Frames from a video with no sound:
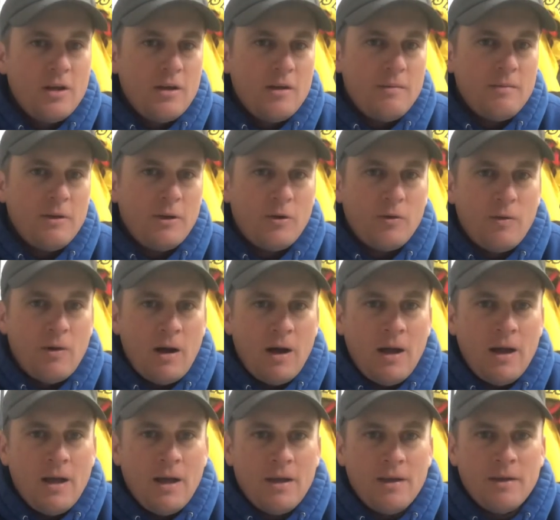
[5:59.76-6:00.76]
be
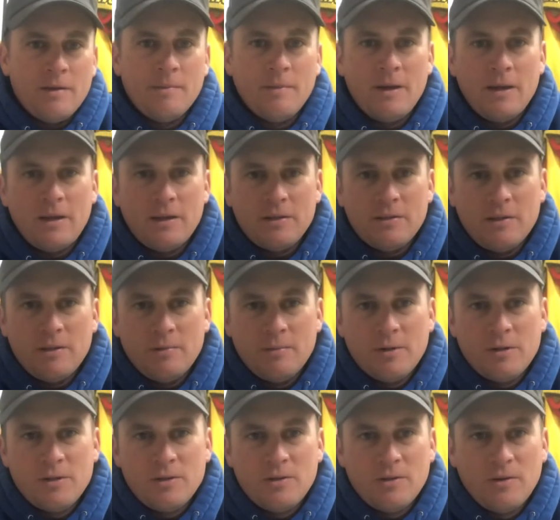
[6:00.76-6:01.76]
quiet, you're making too
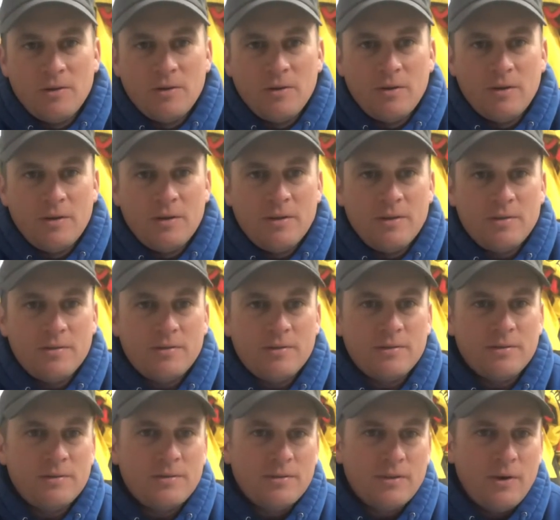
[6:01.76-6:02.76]
much noise,
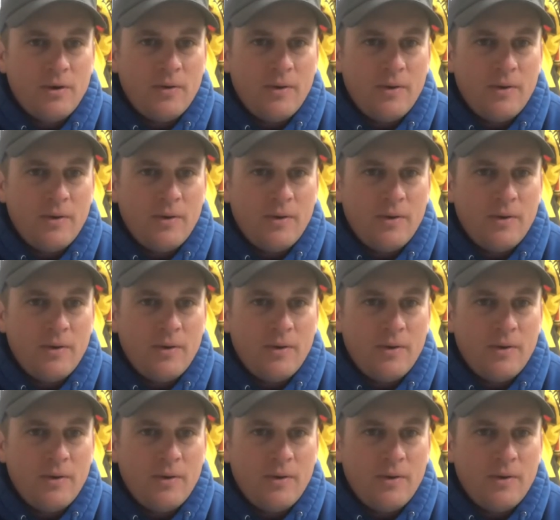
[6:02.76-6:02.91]
and so